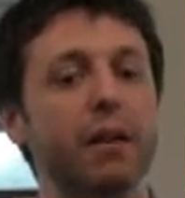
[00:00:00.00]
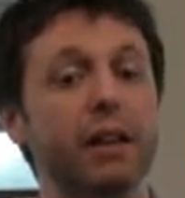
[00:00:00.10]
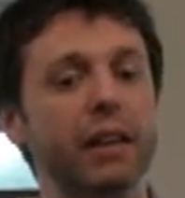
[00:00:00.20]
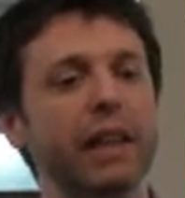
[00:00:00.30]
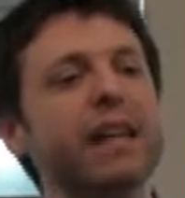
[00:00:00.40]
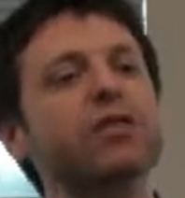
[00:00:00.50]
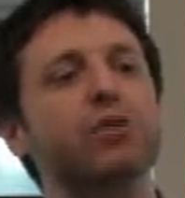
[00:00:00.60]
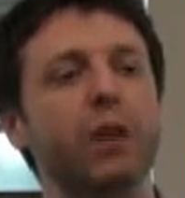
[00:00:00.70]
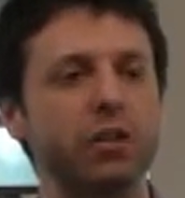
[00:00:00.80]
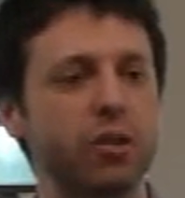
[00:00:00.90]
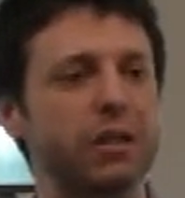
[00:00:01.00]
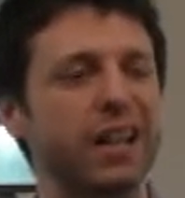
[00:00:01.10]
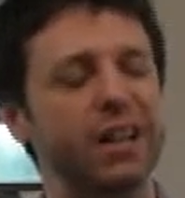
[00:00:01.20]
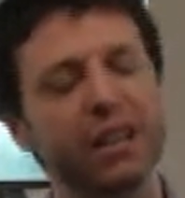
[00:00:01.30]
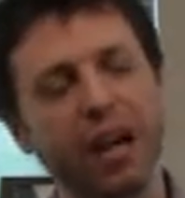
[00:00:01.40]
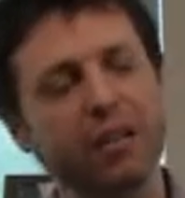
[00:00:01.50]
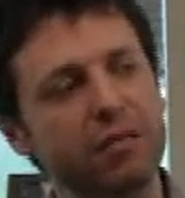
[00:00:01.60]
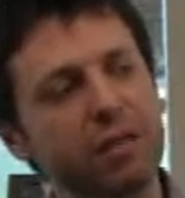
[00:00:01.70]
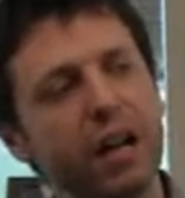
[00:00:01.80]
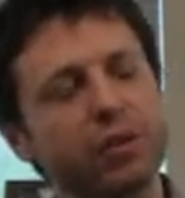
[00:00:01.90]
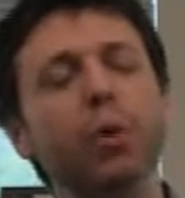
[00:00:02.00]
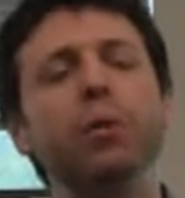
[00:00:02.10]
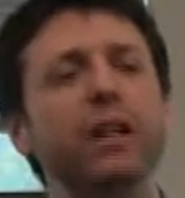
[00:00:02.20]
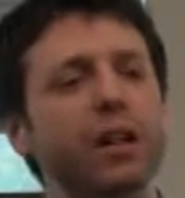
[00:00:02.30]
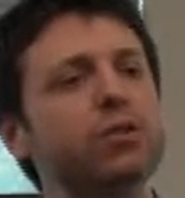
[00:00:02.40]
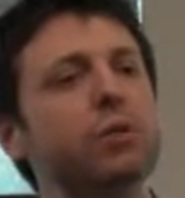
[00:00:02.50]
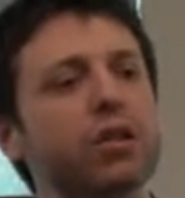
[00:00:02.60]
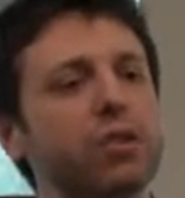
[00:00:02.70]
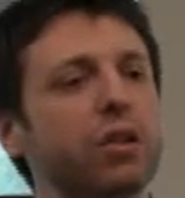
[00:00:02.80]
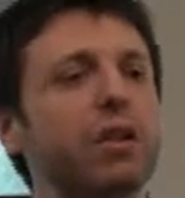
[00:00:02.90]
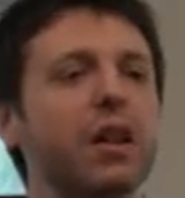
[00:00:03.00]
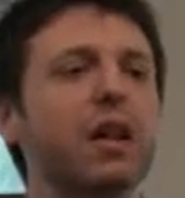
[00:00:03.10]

Less structured data, not totally unstructured,